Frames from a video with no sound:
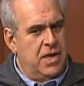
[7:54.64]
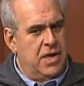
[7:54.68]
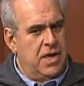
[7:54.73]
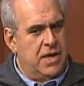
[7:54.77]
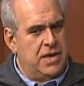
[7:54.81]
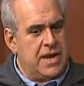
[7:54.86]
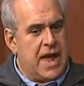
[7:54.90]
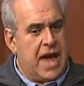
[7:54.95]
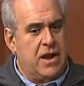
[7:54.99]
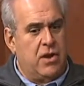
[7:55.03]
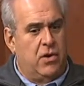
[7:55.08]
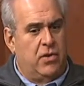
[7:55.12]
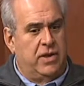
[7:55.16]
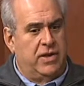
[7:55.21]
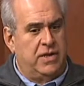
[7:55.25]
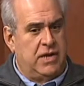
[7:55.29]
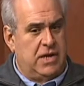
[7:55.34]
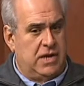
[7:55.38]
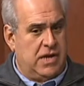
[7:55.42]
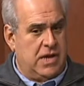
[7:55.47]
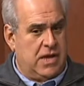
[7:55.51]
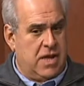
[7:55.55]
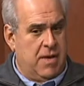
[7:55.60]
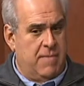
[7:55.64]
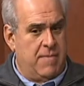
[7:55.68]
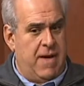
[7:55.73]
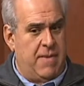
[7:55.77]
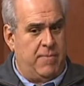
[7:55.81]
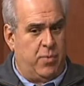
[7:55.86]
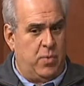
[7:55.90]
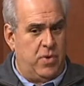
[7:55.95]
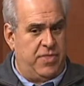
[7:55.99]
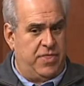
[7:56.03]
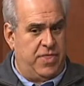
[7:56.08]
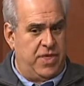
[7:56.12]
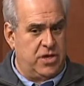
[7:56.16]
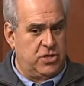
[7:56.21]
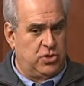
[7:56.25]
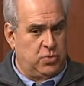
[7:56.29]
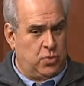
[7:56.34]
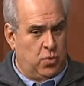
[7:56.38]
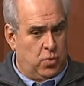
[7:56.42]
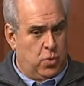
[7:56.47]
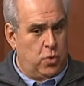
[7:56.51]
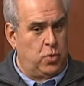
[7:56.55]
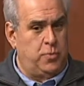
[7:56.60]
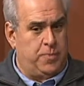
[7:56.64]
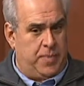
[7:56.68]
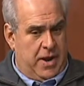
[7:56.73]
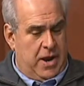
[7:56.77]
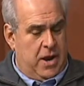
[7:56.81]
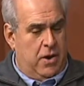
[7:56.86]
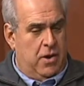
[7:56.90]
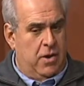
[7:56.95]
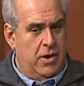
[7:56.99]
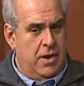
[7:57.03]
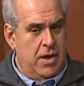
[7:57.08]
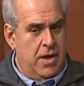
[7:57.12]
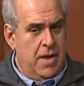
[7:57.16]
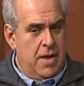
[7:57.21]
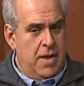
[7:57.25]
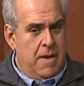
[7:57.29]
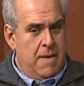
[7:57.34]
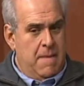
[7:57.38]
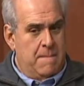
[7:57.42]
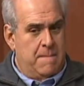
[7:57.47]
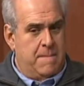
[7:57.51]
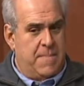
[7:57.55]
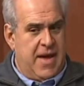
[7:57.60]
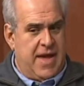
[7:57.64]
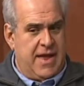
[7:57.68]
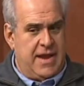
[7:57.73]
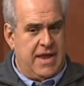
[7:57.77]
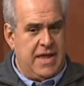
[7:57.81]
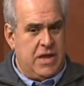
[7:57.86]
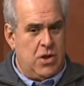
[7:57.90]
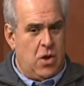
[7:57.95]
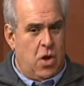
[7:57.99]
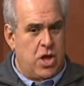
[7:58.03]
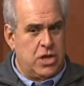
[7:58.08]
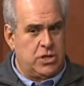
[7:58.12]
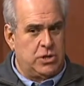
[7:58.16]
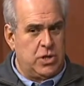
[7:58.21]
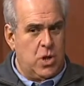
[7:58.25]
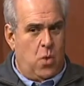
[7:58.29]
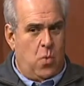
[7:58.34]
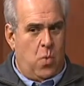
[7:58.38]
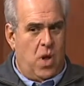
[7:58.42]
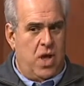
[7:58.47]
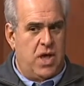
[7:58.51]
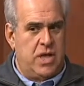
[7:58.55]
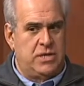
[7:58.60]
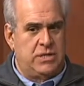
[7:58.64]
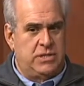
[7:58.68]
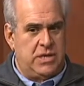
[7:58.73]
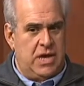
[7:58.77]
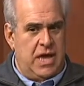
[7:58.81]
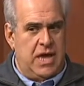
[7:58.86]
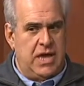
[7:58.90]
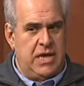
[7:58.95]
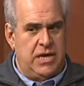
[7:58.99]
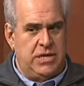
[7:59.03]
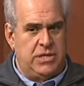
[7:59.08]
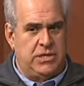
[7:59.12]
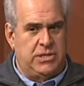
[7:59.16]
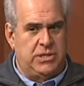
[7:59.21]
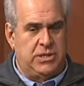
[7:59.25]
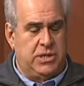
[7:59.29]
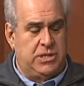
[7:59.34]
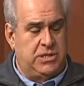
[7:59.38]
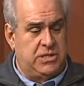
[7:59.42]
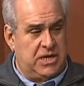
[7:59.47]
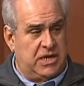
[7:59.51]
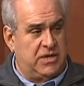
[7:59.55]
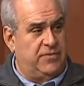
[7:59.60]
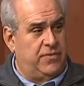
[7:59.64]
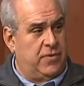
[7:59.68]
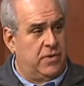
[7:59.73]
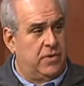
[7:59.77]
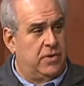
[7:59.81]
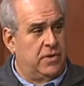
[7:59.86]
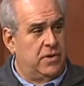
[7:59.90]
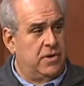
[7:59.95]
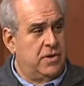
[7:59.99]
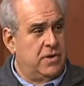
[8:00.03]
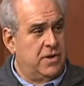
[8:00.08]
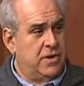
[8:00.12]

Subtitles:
not only did he come up with this root beer, but he also was a successful